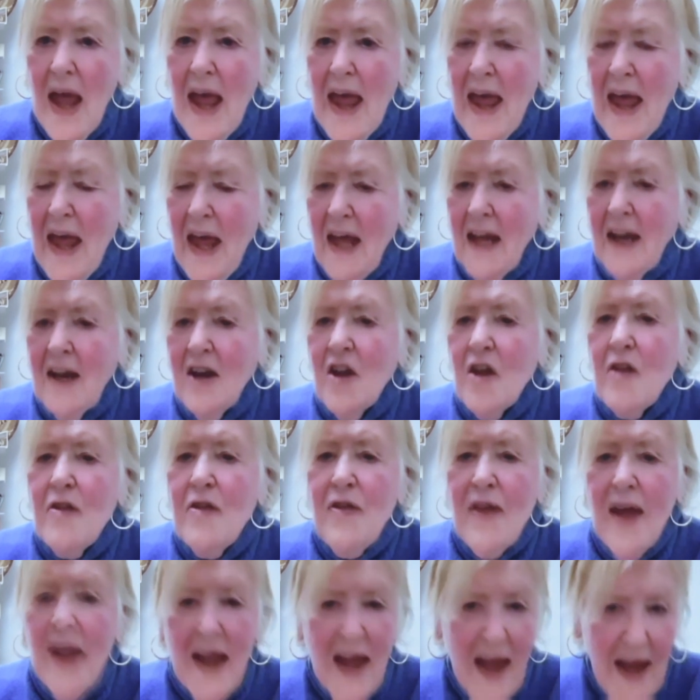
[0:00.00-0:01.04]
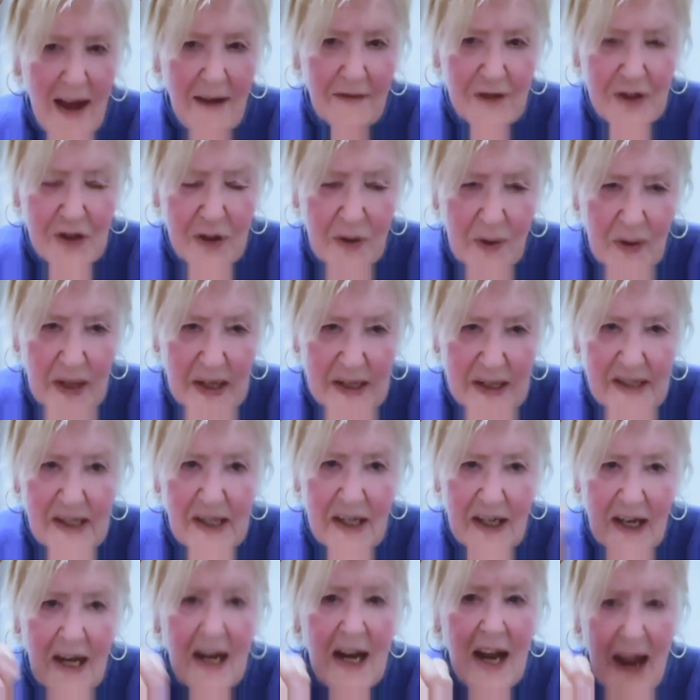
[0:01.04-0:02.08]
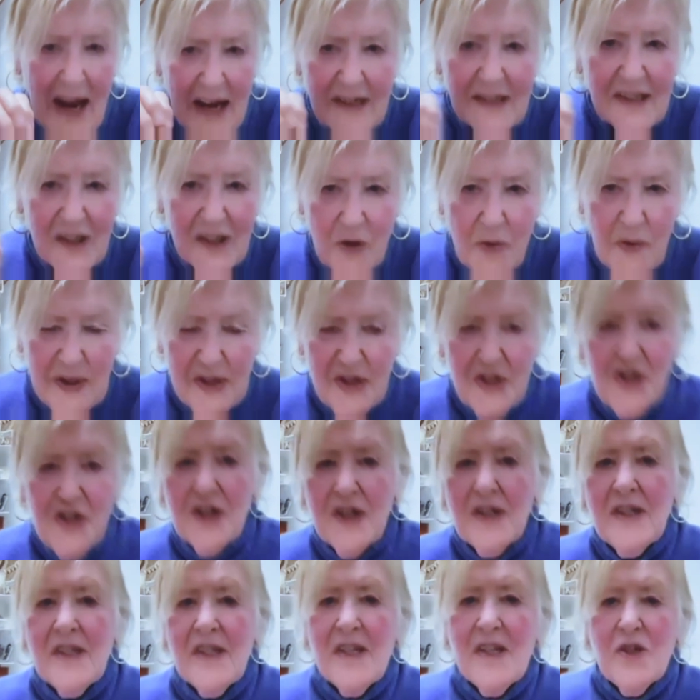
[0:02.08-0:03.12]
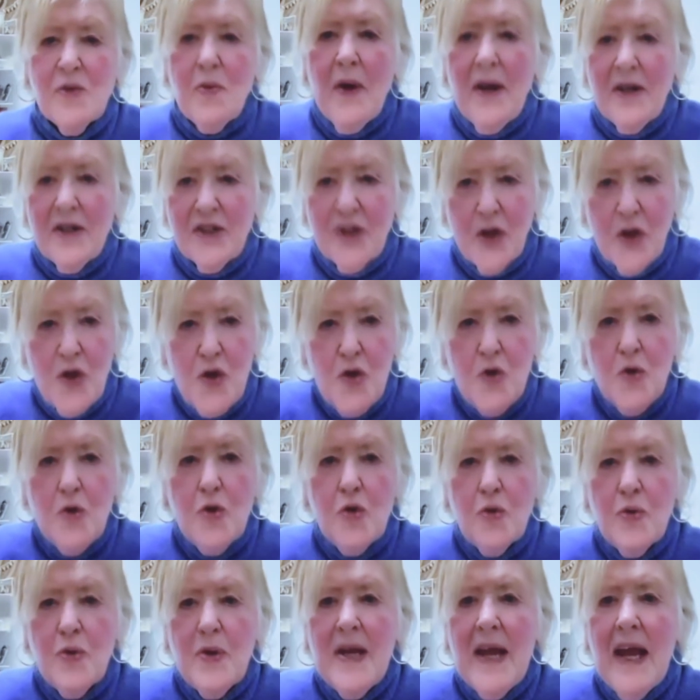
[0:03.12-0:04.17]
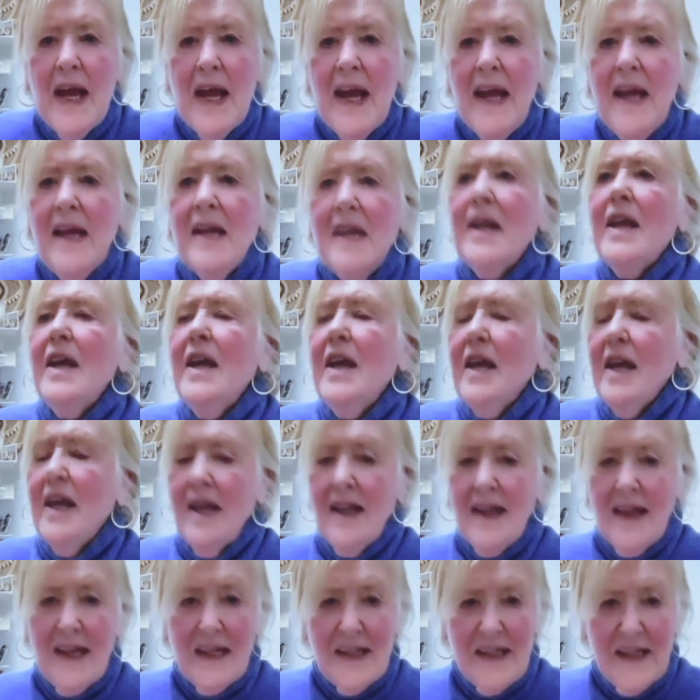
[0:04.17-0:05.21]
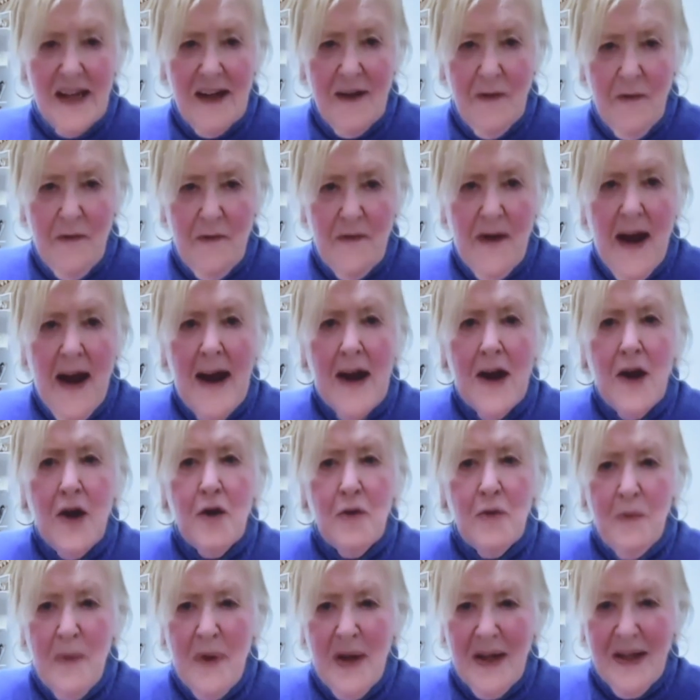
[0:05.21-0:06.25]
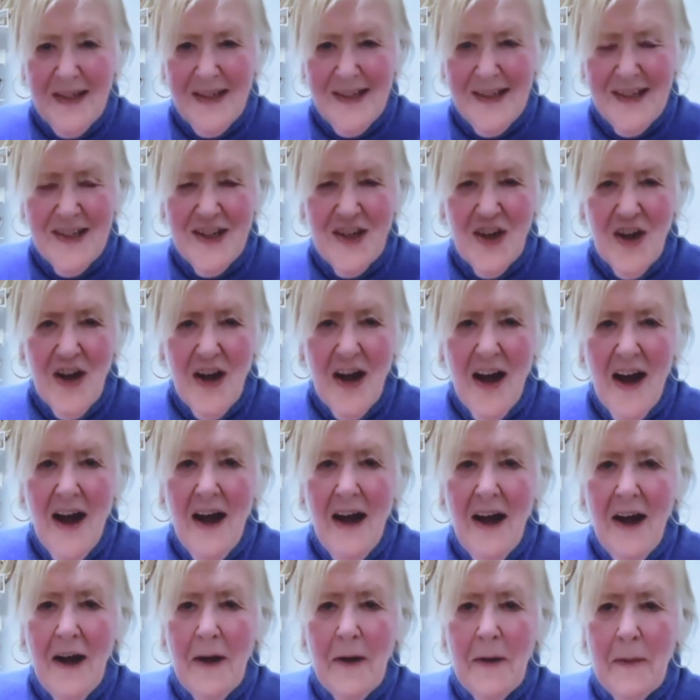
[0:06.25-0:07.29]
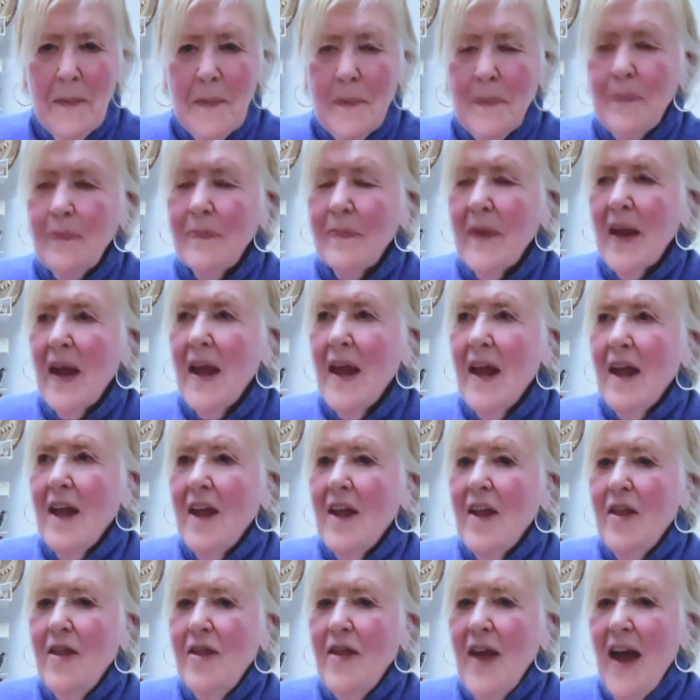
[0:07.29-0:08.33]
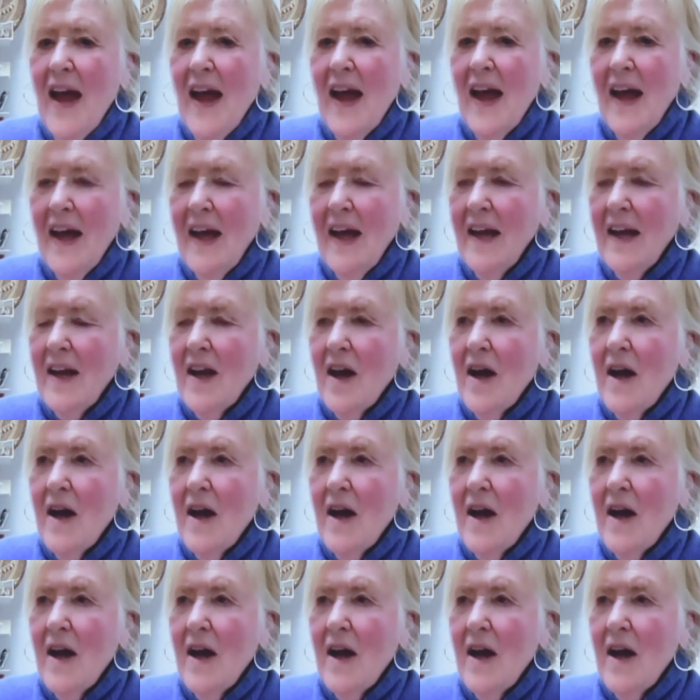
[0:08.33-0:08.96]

And they have to listen and ask questions as well. So you create this environment that